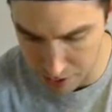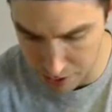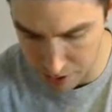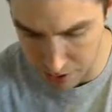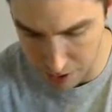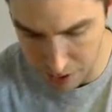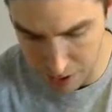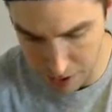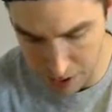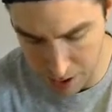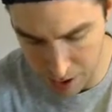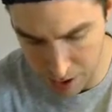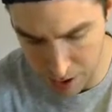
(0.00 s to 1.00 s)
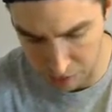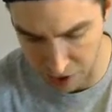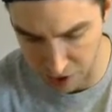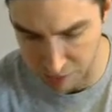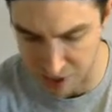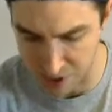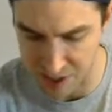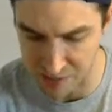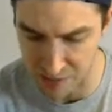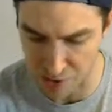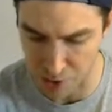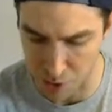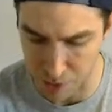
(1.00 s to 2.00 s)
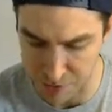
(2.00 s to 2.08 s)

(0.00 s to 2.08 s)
And really want to save those orbs